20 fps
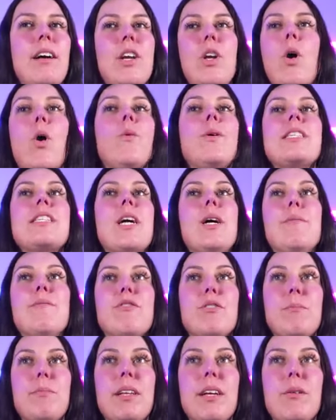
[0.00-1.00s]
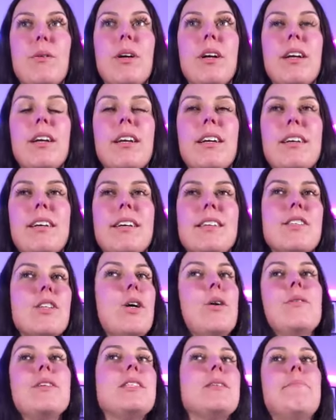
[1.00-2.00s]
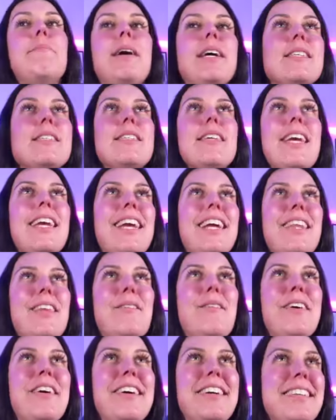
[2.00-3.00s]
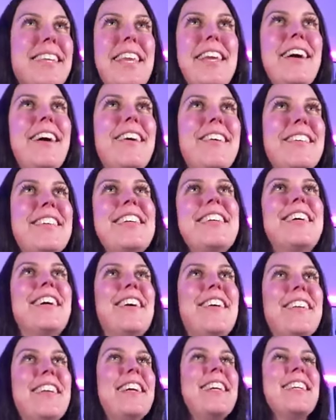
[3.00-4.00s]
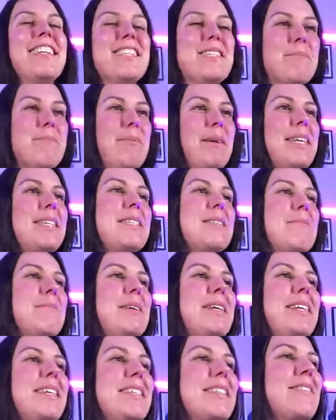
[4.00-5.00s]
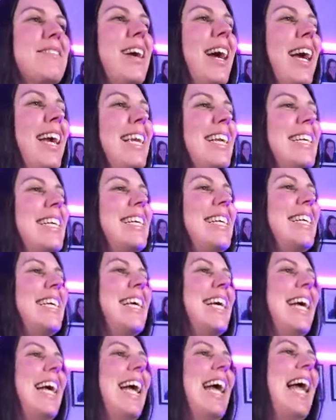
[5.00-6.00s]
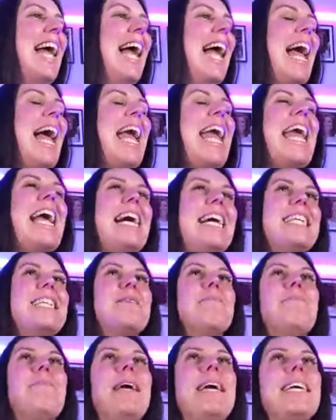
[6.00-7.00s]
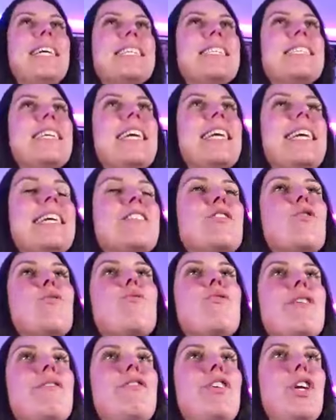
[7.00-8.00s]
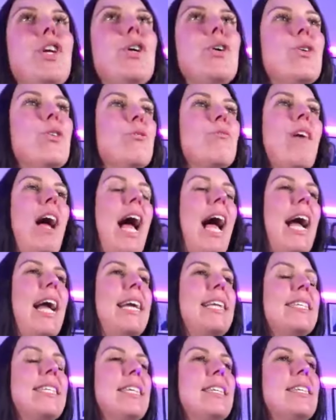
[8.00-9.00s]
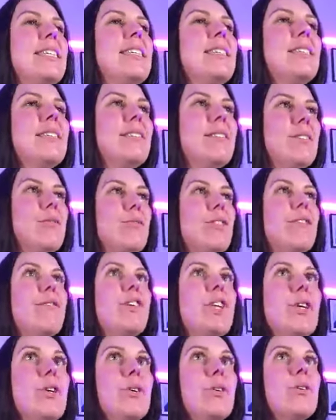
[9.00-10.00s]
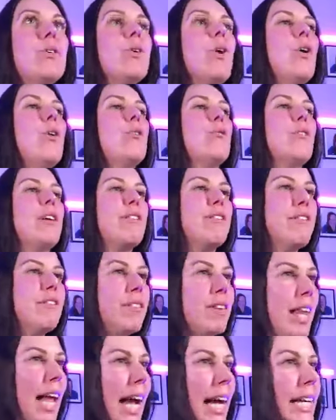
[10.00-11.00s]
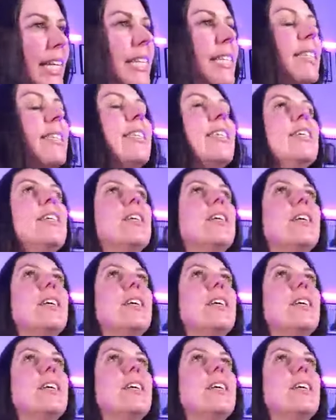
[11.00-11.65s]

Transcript: are you always comfortable at work is it always the best thing in the world no you go there because it pays the bills right and the biggest thing is review right review reflect